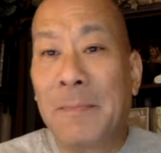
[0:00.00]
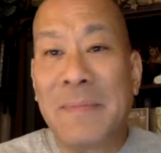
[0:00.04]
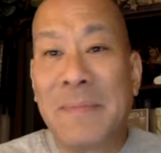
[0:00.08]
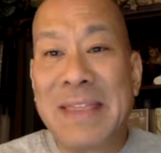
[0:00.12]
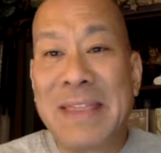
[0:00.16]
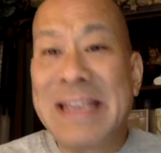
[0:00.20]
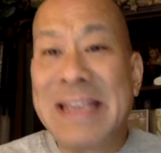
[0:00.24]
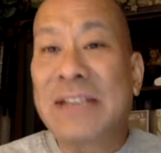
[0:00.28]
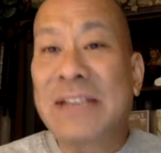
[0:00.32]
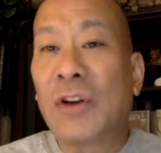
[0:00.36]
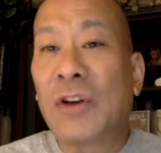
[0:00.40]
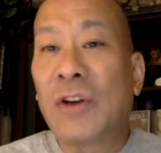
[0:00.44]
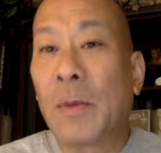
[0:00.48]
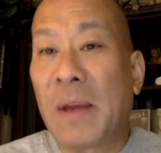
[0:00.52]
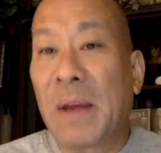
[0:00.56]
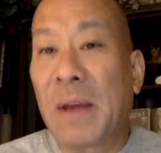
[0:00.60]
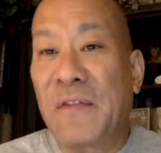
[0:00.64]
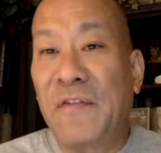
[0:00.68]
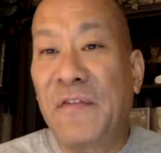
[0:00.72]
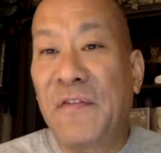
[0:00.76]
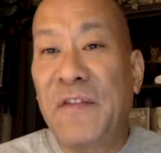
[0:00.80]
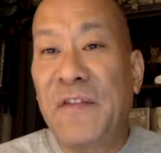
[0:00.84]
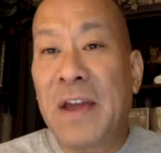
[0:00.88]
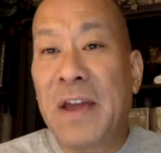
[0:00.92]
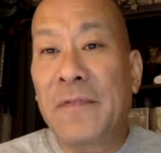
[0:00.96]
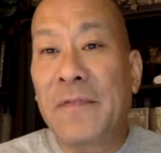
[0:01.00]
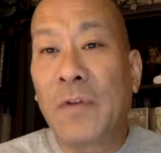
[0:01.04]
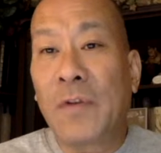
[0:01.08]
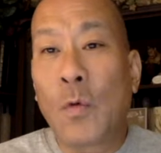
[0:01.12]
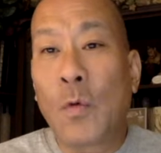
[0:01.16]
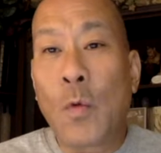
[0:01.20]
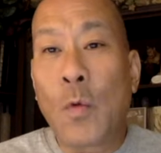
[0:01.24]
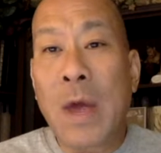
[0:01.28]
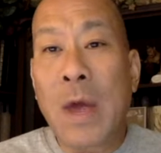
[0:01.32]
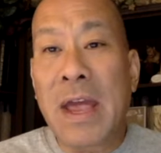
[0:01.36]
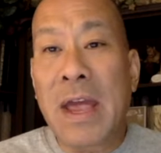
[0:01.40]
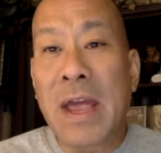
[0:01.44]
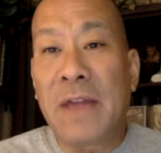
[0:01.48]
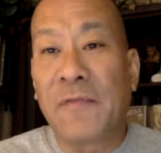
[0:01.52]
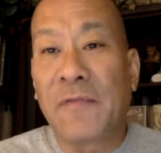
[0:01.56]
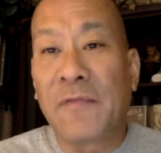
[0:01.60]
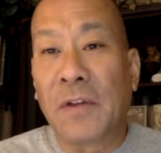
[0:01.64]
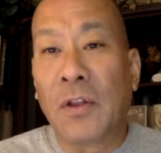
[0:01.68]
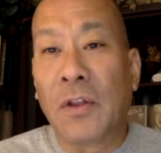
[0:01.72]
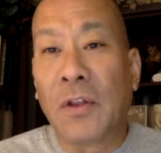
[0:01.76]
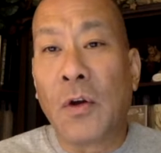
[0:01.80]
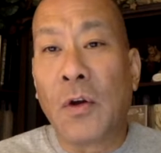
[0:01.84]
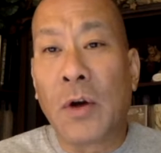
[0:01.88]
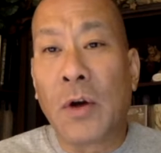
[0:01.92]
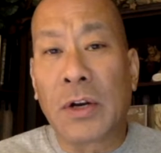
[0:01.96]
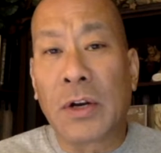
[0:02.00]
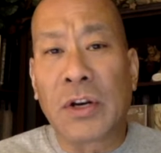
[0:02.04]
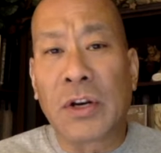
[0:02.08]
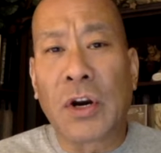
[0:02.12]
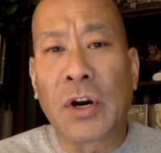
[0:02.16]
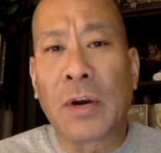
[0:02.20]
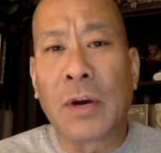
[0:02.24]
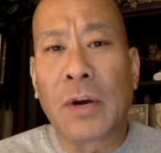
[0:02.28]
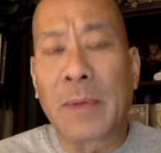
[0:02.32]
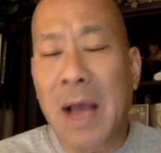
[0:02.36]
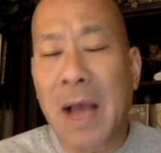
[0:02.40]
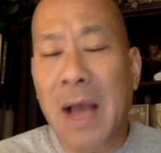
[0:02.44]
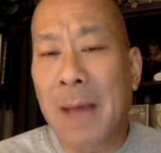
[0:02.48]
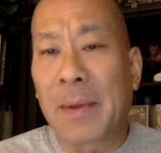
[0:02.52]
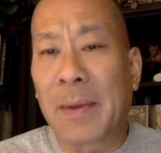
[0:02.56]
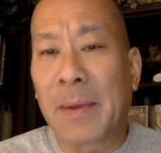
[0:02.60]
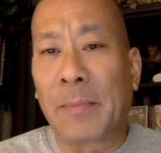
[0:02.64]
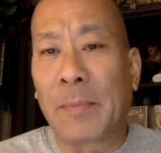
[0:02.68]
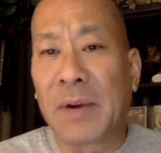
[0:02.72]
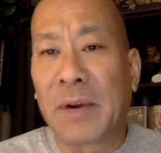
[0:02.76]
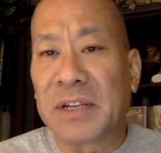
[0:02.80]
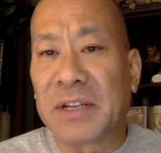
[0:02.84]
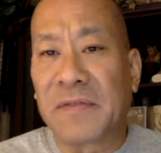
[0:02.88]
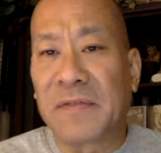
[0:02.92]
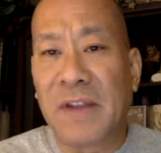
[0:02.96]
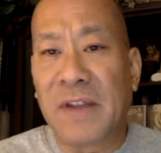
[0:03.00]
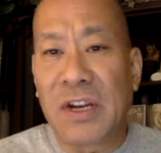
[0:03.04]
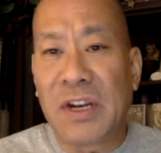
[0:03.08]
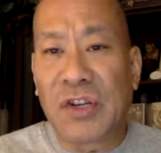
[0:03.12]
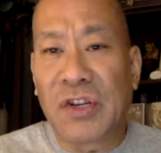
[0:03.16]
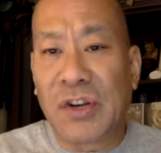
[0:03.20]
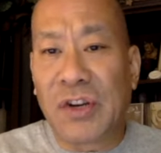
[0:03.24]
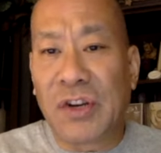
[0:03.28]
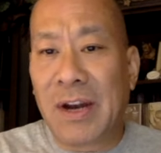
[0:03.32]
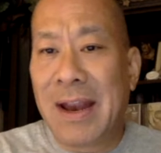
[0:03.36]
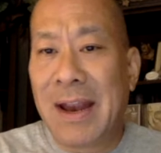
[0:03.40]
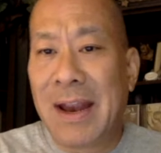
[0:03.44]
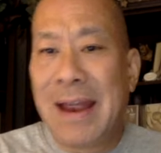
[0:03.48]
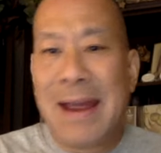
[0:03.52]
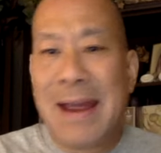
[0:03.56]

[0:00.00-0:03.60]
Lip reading: these are my favorite way for long-term comic preservation.